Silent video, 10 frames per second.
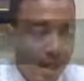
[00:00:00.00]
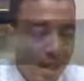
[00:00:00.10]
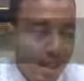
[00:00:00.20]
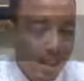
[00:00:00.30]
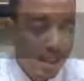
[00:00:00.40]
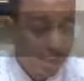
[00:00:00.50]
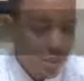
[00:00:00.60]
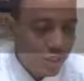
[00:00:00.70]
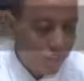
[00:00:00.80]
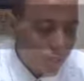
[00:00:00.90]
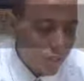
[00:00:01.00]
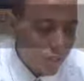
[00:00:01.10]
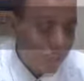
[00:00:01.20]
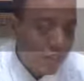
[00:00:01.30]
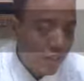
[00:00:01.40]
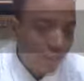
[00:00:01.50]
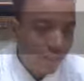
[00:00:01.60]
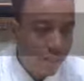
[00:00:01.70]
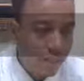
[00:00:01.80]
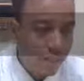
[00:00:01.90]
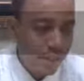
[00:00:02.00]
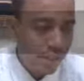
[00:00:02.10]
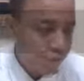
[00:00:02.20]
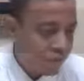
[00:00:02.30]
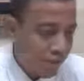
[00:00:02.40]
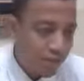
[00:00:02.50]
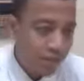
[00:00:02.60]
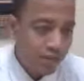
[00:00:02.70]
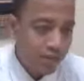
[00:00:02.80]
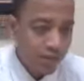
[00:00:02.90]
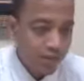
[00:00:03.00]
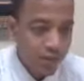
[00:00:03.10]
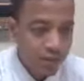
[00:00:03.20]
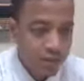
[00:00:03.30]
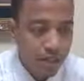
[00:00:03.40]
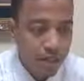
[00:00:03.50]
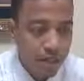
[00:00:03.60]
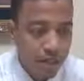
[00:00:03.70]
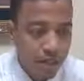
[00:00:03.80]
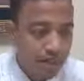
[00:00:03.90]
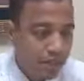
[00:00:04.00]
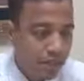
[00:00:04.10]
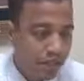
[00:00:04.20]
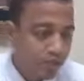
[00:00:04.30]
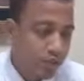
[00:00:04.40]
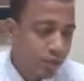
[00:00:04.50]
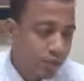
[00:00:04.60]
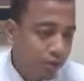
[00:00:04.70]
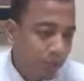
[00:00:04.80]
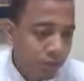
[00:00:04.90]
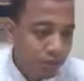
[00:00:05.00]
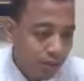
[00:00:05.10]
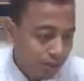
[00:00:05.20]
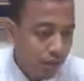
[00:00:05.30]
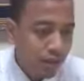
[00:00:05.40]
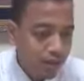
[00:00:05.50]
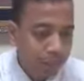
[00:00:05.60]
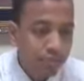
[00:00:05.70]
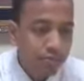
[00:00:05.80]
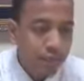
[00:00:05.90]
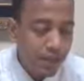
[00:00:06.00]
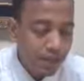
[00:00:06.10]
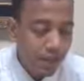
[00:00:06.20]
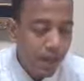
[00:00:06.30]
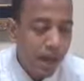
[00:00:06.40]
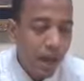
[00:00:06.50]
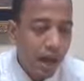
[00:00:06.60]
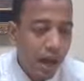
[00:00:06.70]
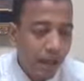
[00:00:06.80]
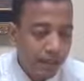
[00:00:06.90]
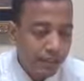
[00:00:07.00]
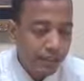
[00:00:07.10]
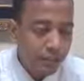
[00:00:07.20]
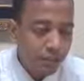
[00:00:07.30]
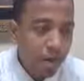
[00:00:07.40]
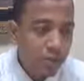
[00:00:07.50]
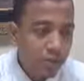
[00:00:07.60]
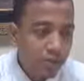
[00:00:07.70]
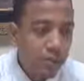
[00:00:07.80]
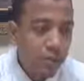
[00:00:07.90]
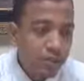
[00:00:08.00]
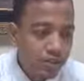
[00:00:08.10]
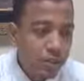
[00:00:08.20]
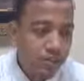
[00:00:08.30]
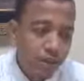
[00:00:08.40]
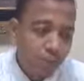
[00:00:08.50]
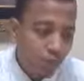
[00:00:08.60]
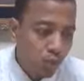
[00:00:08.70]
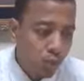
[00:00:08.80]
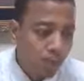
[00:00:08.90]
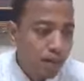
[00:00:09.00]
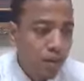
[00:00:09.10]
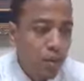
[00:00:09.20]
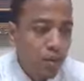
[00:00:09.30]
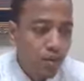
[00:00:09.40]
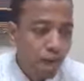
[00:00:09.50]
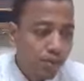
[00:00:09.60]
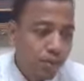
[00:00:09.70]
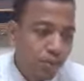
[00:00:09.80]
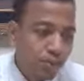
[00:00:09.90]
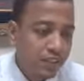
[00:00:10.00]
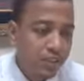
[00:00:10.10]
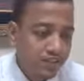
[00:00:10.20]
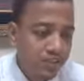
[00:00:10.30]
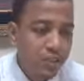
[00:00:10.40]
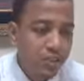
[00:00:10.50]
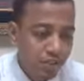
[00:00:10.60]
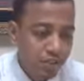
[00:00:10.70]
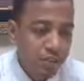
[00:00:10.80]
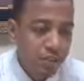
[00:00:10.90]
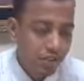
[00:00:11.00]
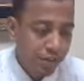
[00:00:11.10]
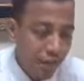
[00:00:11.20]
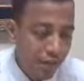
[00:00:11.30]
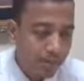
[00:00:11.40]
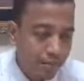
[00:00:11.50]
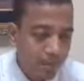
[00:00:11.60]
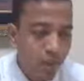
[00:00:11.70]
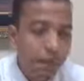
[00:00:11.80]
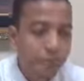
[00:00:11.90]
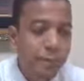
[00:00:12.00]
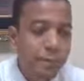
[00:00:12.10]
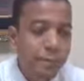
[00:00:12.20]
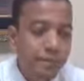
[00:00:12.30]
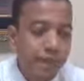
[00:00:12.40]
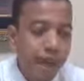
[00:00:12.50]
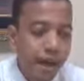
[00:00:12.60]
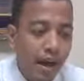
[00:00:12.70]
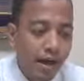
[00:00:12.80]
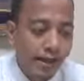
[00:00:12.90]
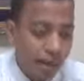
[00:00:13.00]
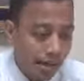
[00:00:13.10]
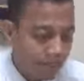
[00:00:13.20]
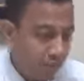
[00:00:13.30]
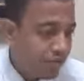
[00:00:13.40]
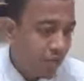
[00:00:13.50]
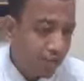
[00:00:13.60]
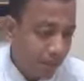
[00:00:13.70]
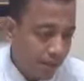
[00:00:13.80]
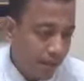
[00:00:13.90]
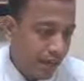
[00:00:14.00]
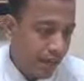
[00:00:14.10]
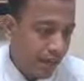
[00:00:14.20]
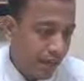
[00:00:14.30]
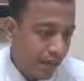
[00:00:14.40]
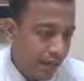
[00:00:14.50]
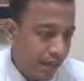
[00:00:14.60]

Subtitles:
At my school days, I am not a very clever student and I didn't attend school regularly. But I did my school lessons very well and I tried to pass examinations every time. That's why I am not very bad, but